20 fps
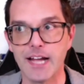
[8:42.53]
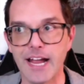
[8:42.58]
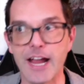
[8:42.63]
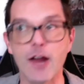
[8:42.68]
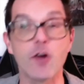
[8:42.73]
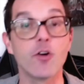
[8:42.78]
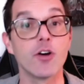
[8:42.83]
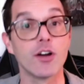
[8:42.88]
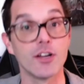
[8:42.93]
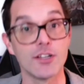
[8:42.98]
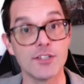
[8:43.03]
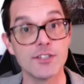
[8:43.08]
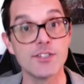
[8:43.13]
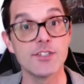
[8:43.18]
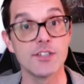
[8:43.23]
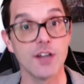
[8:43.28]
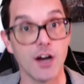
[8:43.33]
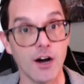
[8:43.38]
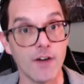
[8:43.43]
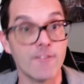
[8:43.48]

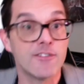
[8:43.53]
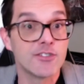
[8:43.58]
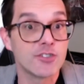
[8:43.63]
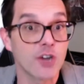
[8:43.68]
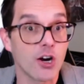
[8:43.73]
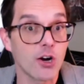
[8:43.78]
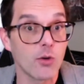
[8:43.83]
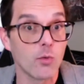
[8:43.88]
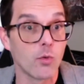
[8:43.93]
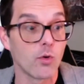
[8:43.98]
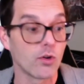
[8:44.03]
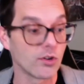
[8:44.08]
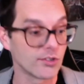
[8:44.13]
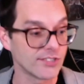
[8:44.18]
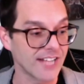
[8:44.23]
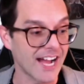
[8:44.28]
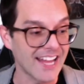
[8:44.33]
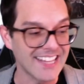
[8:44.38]
eras of Star Wars.